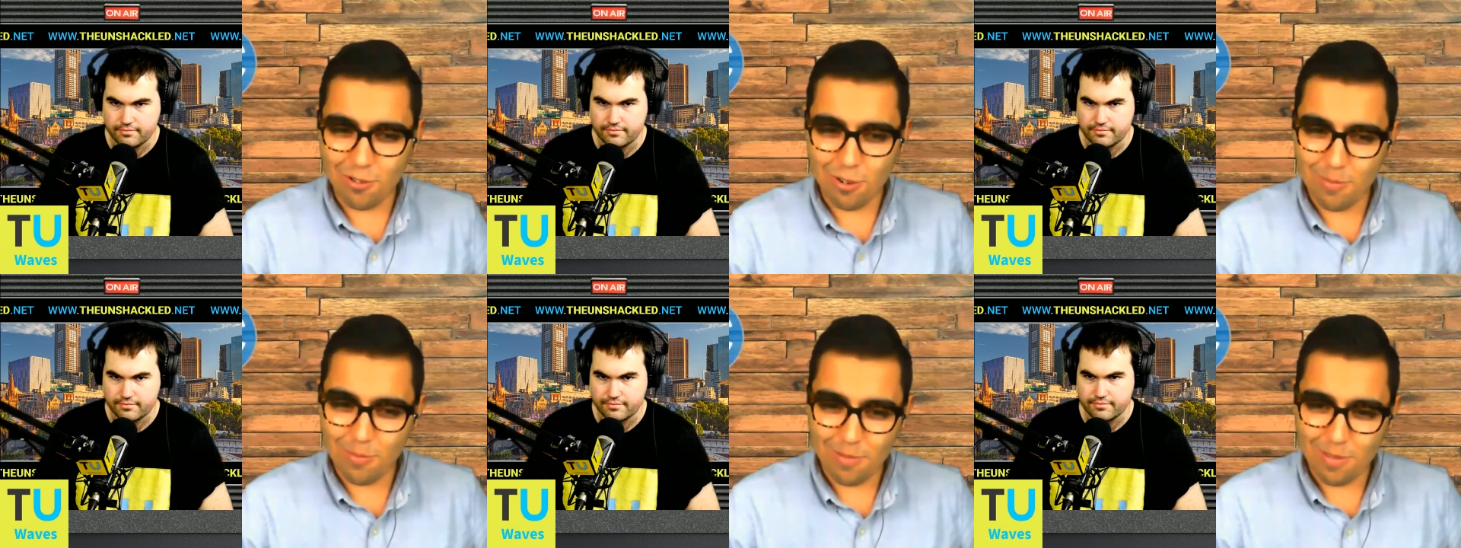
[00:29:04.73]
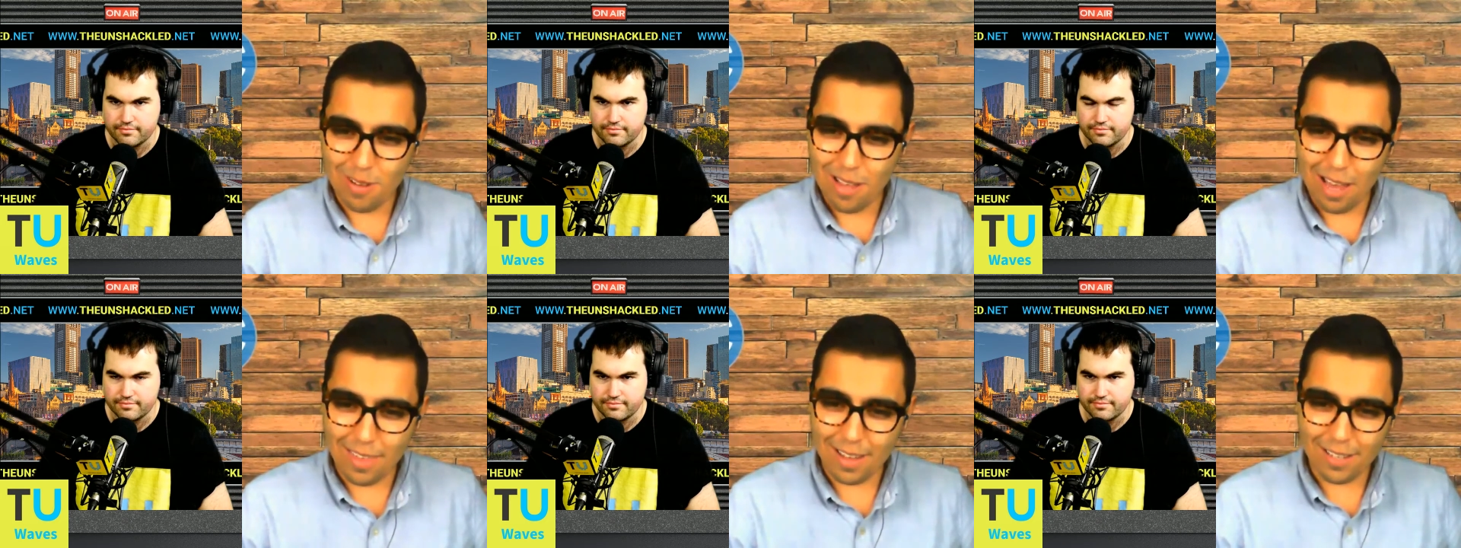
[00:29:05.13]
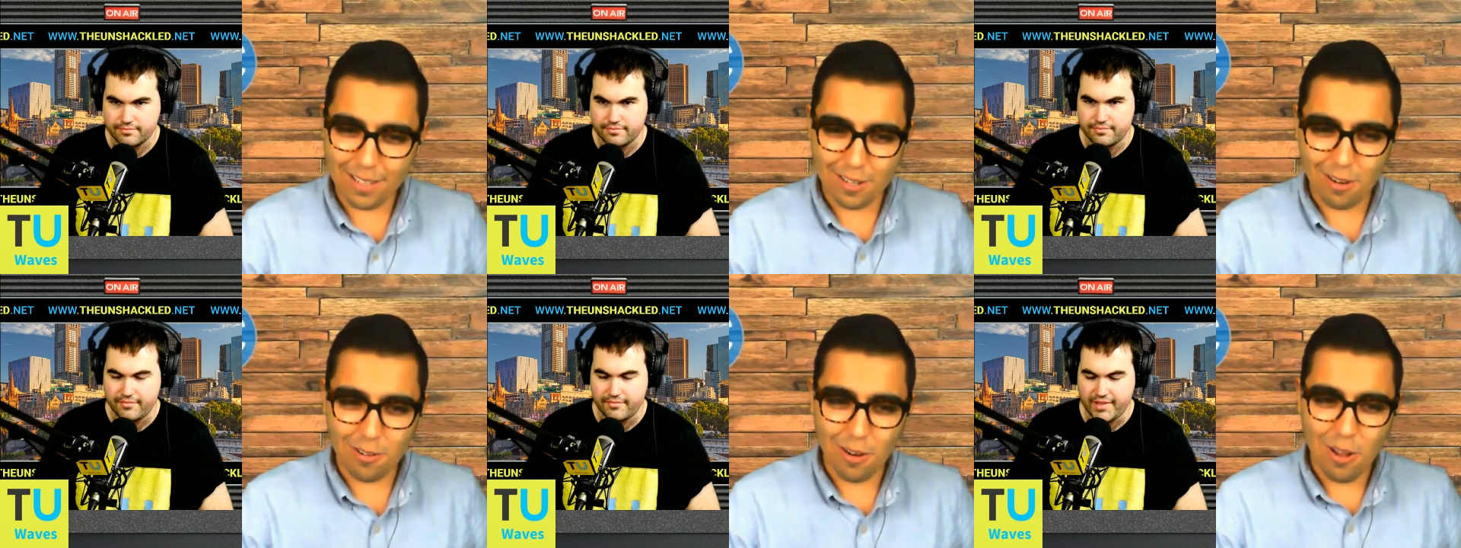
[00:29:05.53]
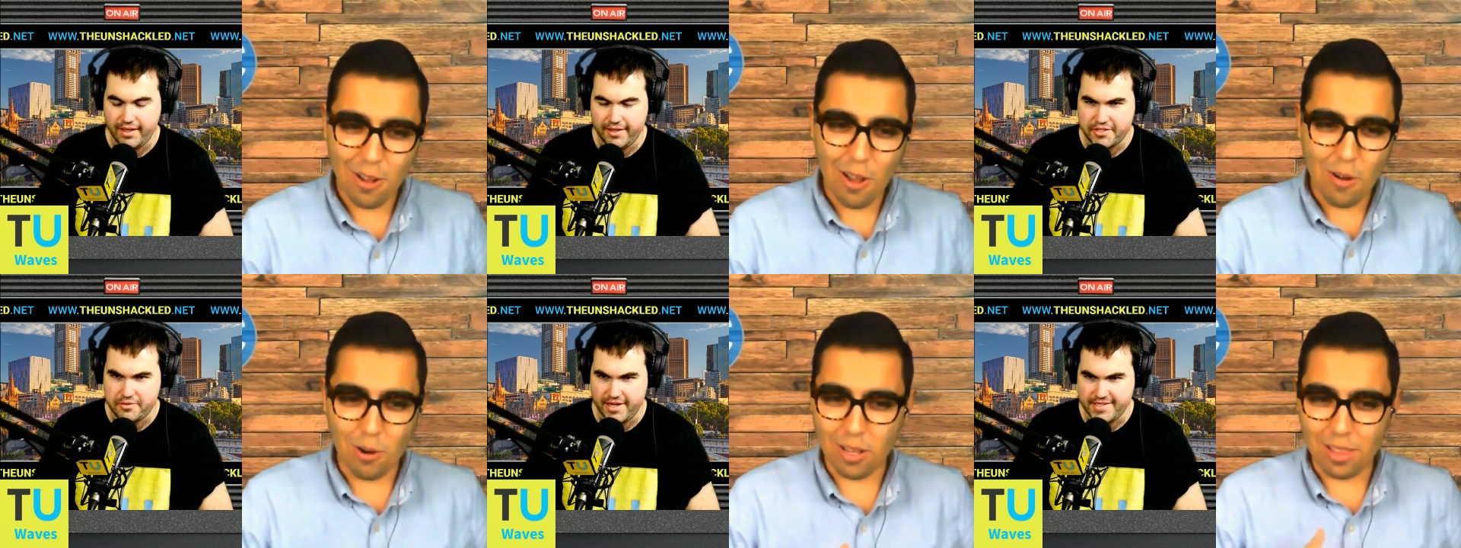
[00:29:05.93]
Speaker 1: I think it's called. Yeah,
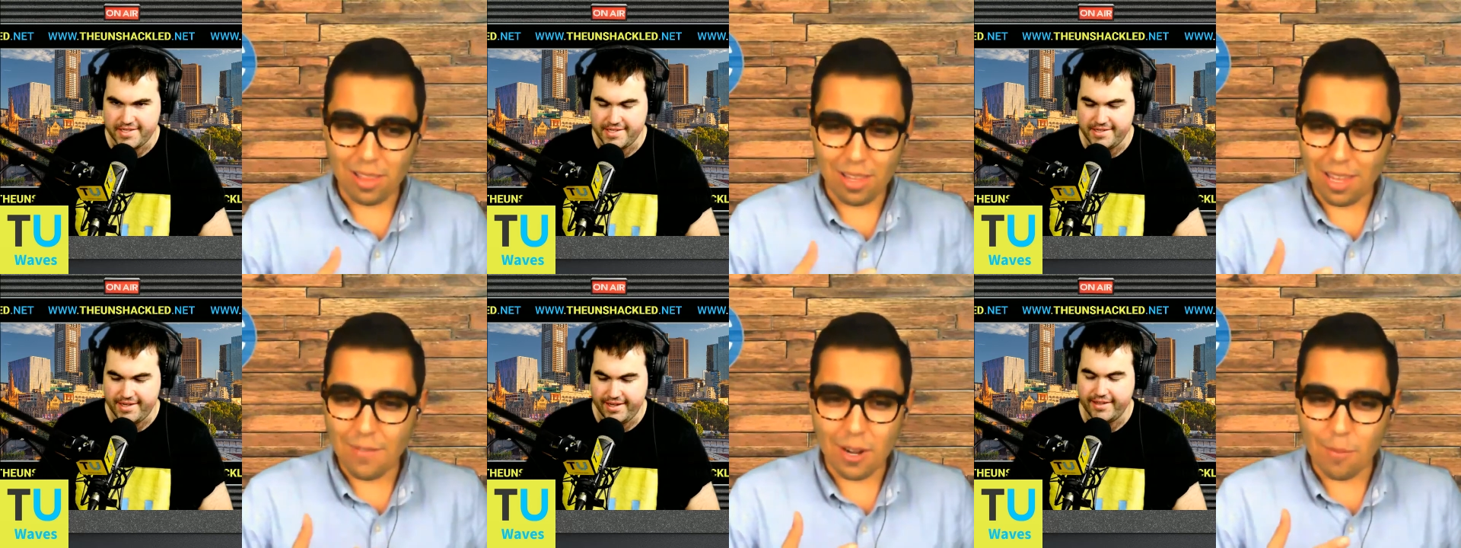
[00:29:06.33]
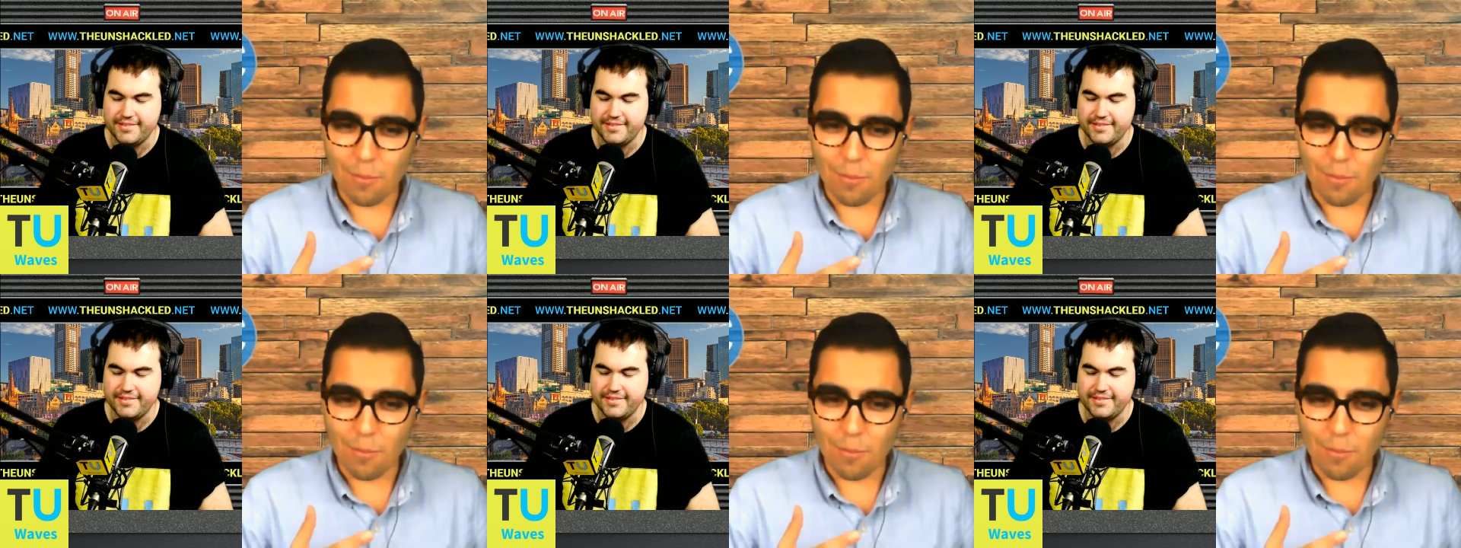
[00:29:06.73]
twice he, a day.